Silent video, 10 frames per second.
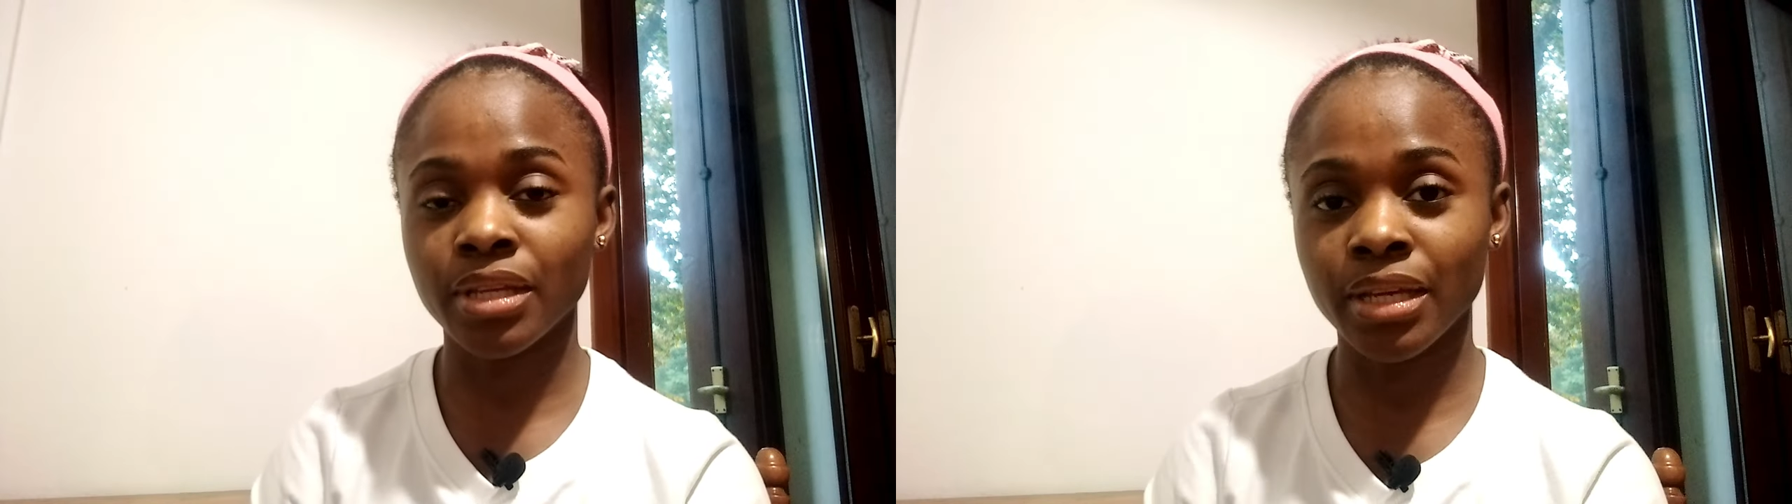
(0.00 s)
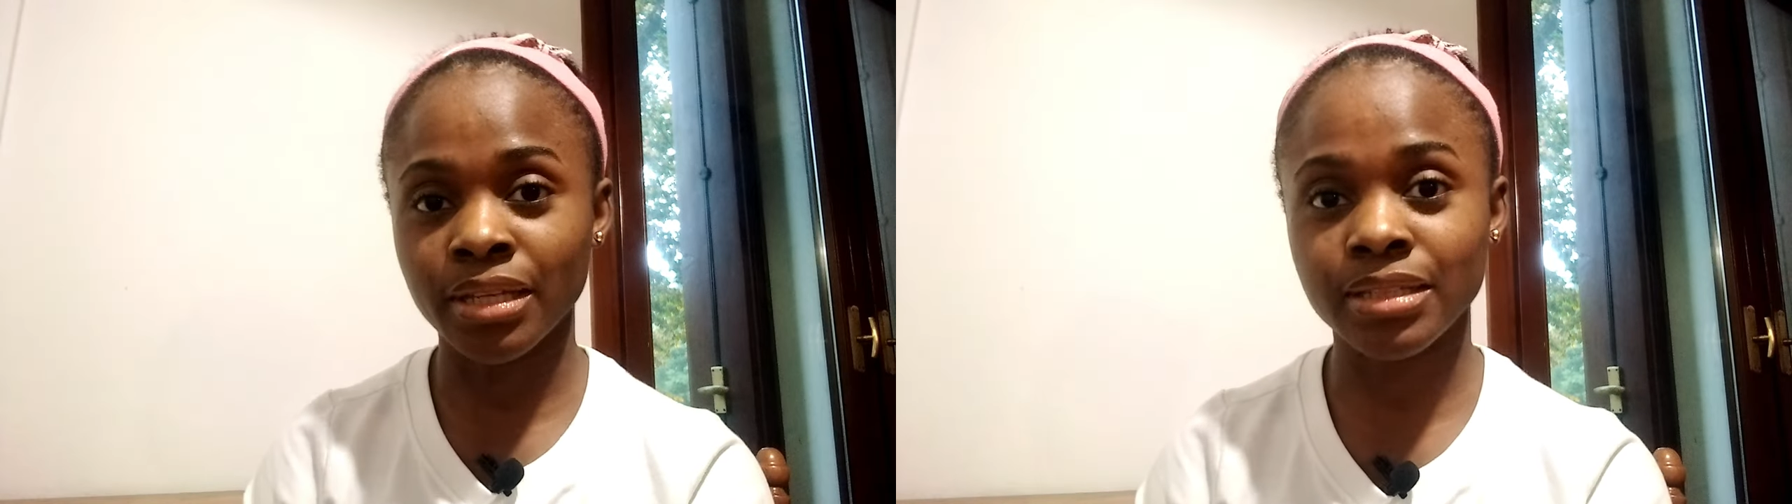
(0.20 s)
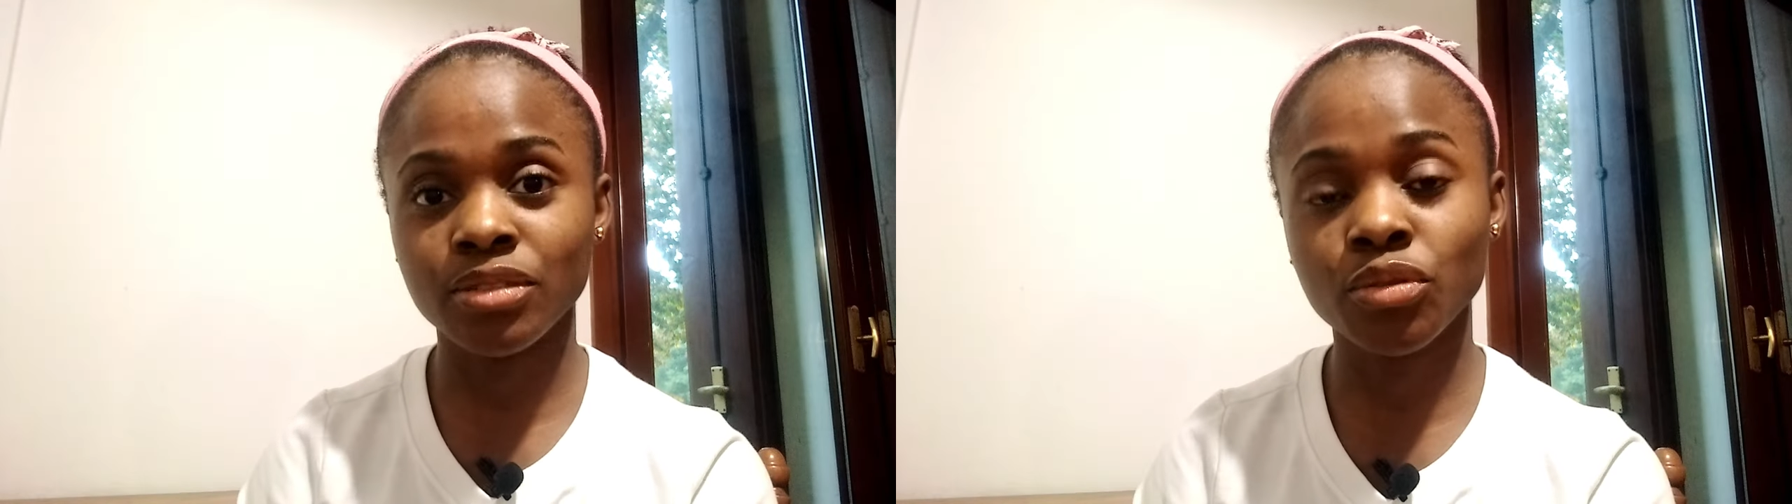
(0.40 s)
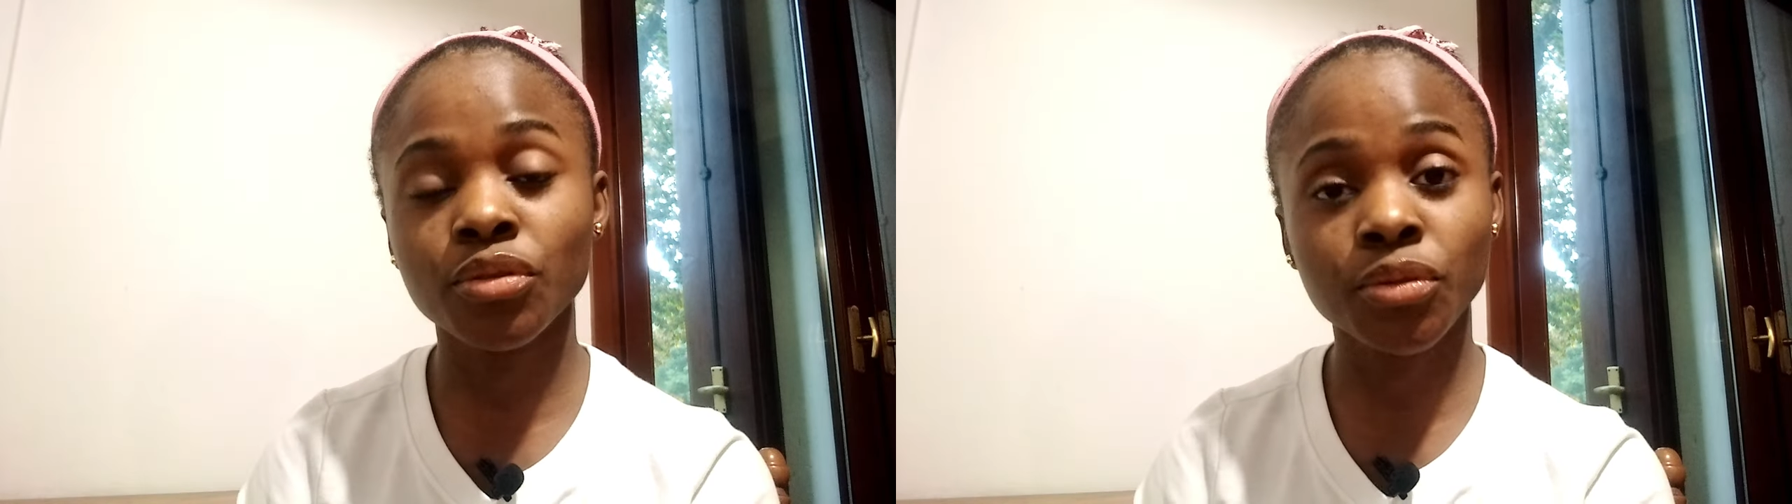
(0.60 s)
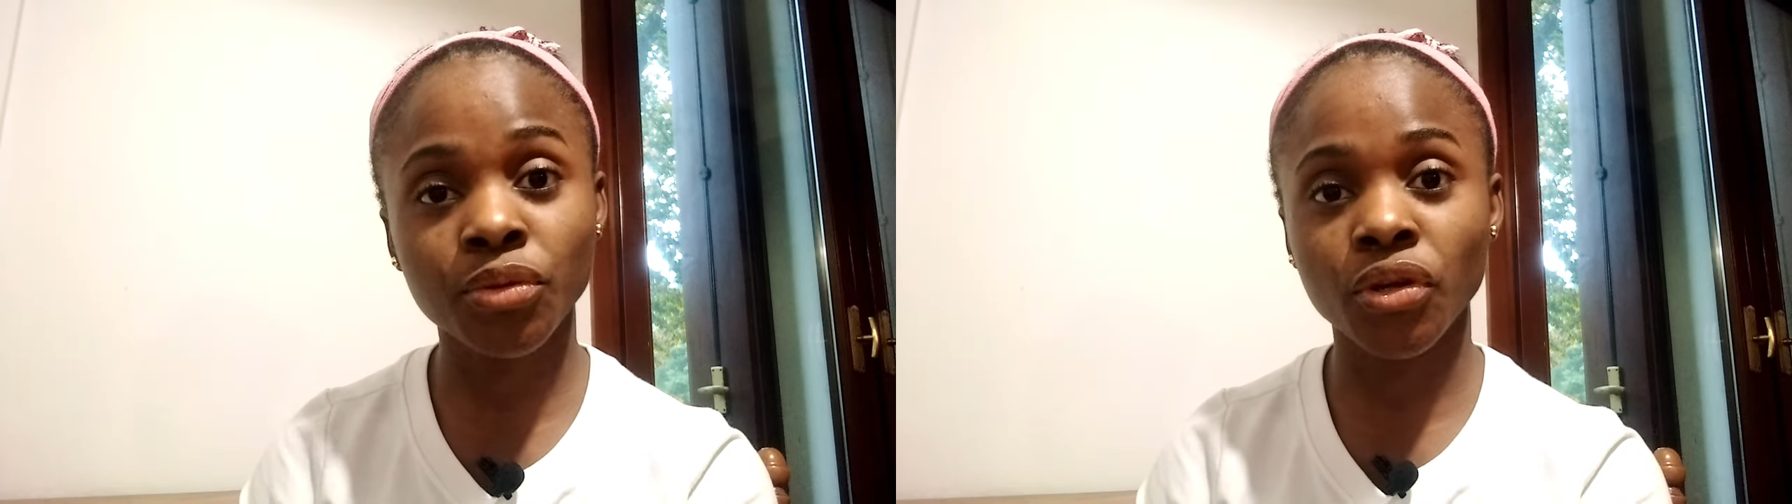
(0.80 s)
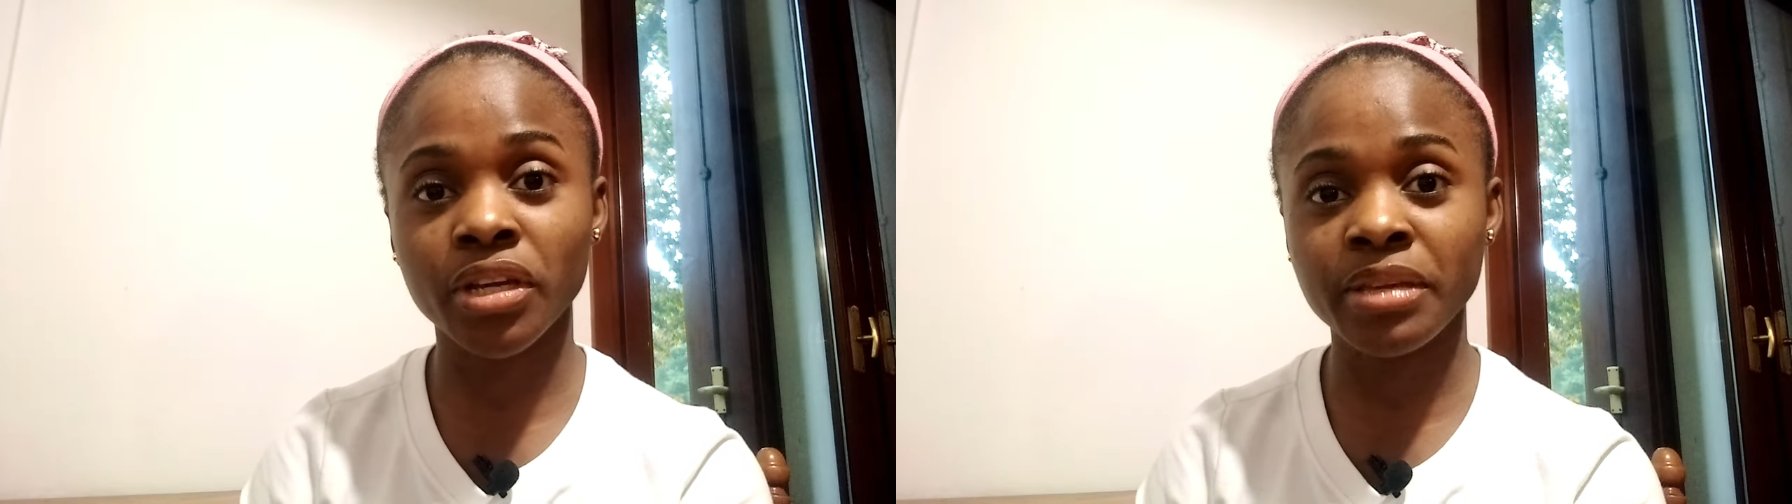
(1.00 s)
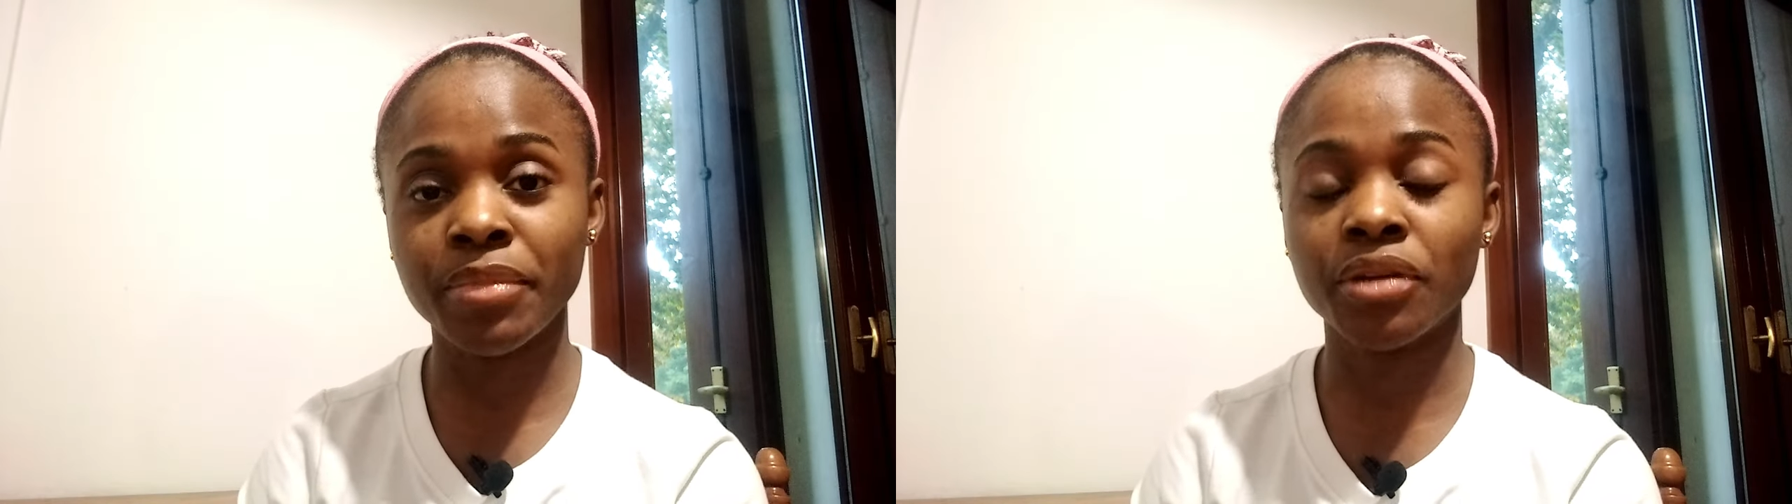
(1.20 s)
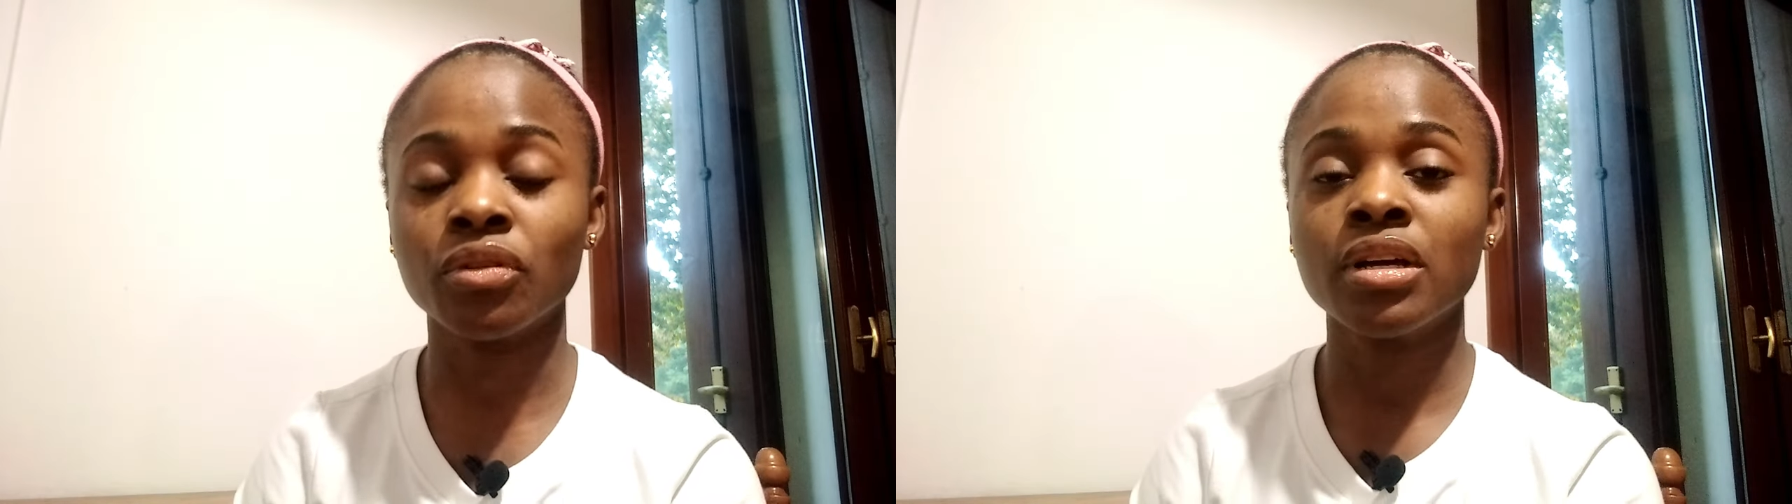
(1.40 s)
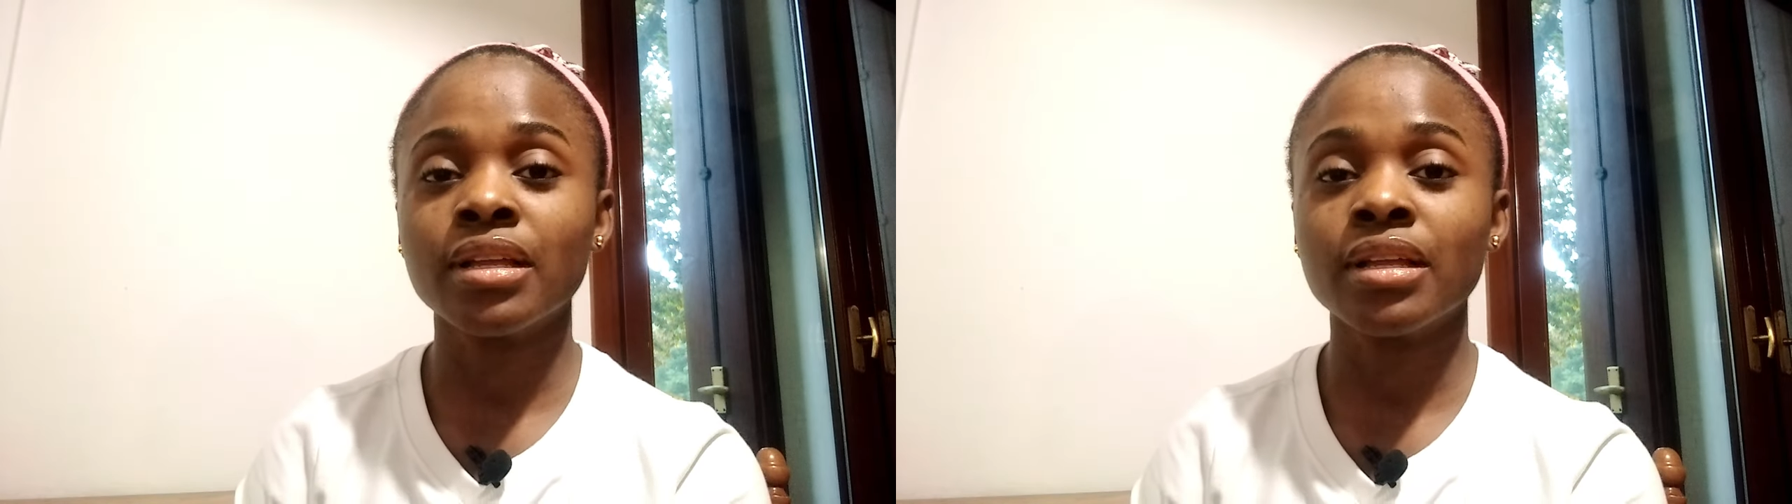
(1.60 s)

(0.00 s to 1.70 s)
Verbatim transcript: in through your email.